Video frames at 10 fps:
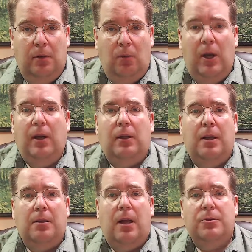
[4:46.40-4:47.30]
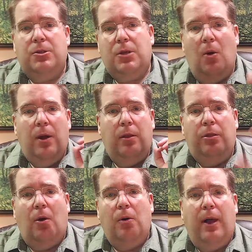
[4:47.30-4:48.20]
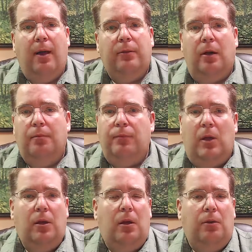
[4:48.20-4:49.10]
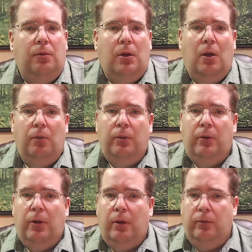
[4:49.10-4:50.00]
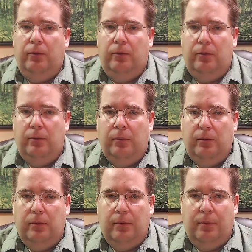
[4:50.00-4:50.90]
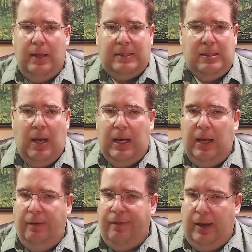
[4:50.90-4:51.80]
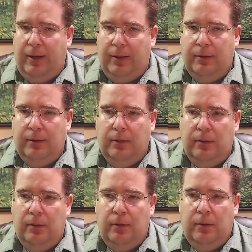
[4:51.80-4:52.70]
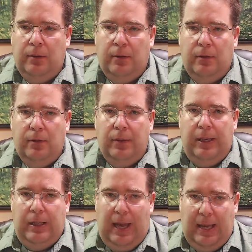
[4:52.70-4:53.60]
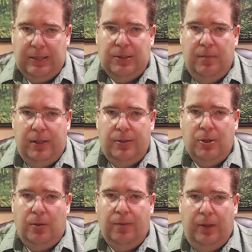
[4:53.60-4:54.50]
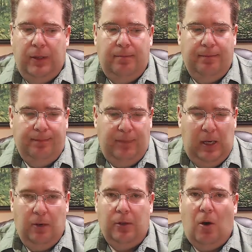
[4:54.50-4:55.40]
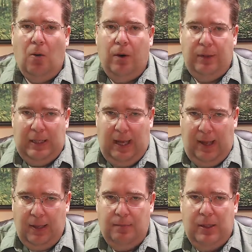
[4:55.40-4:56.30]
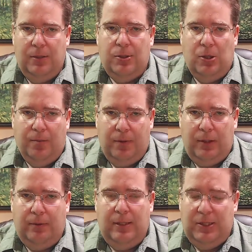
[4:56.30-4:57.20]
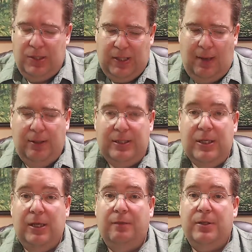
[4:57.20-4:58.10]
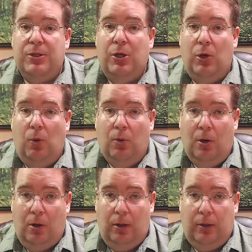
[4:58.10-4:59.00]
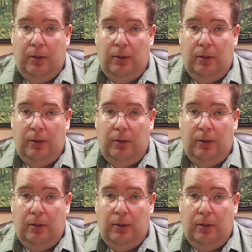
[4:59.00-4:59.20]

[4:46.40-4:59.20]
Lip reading: Well, I'll just go ahead and throw it out there. No. That's not edifying. It has to be interpreted. Here in Corinth, it had to be interpreted. This is how this gift is going to work,